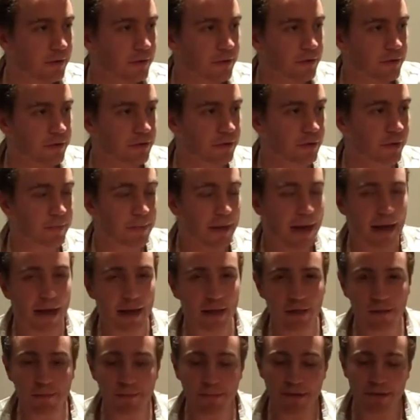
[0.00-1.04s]
some
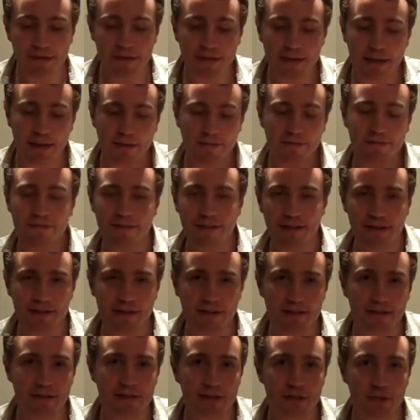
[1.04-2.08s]
elements that I find
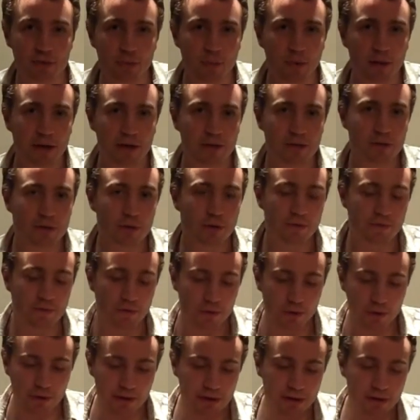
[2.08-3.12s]
in this wine. So if you
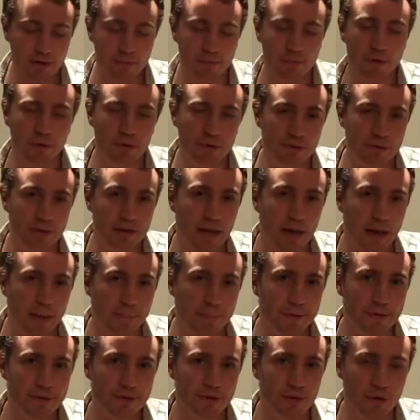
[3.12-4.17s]
look at tomorrow's
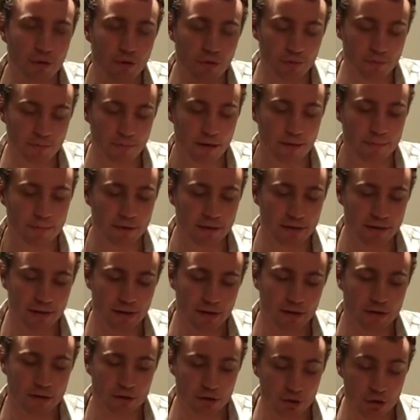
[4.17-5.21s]
episode, maybe
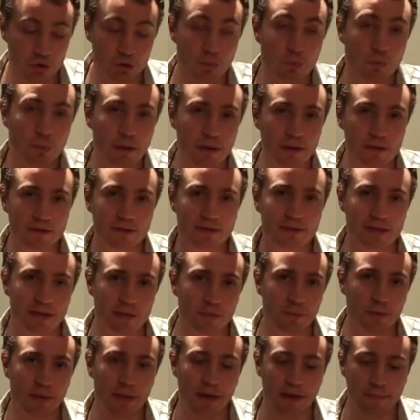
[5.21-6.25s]
you will see
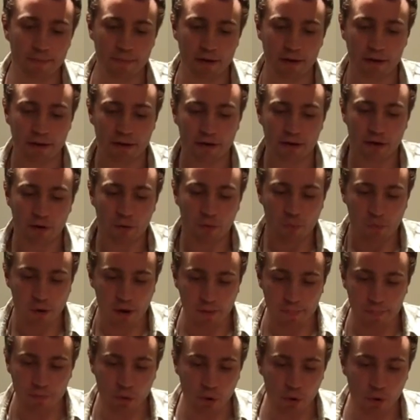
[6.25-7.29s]
what where
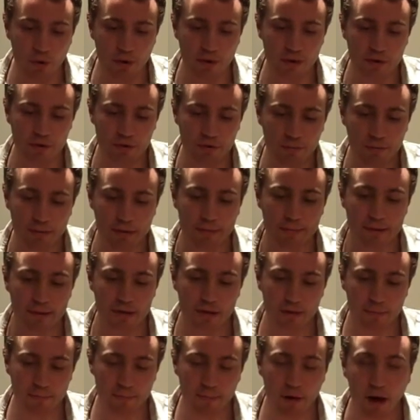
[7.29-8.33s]
I'm going. So maybe
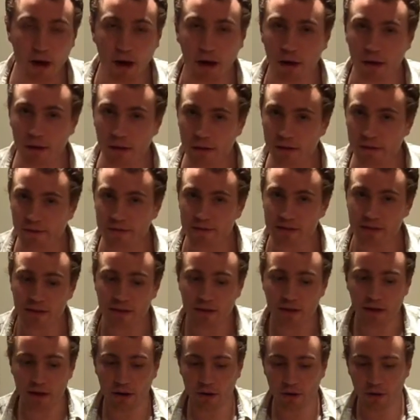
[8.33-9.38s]
some olives in
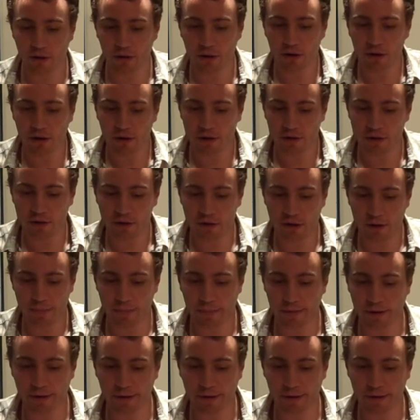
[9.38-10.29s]
there, some